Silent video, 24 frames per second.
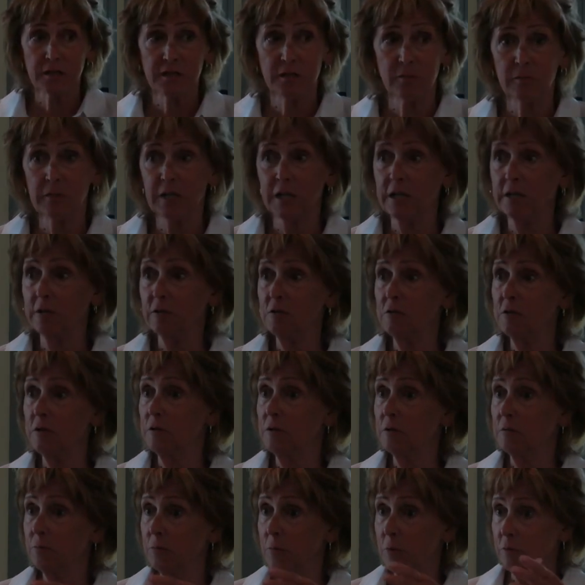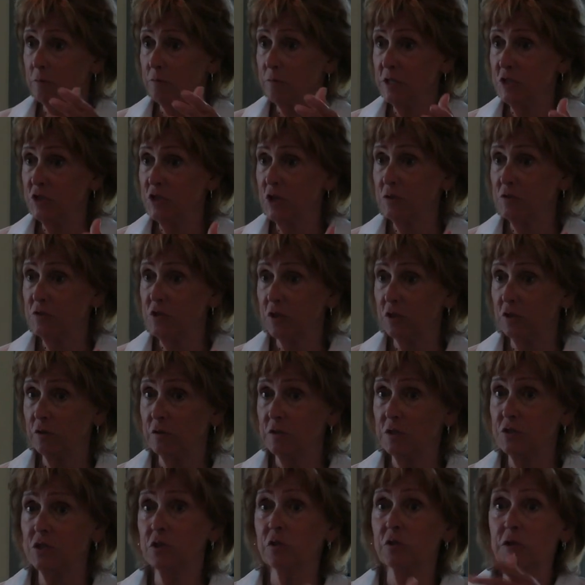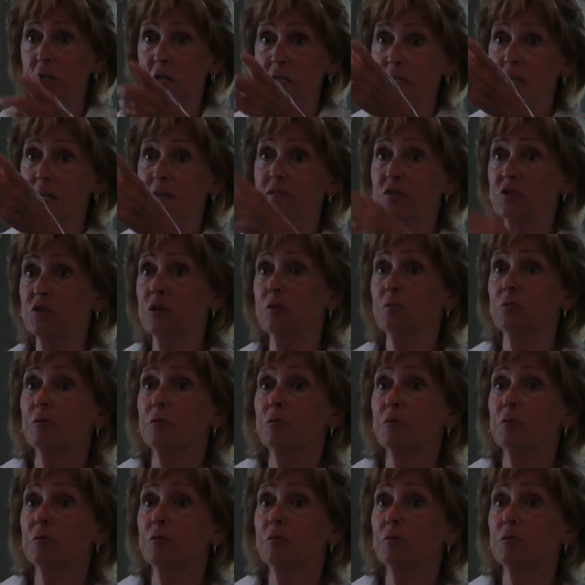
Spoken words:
to him later or reach out to your attorney. Yes, Joe?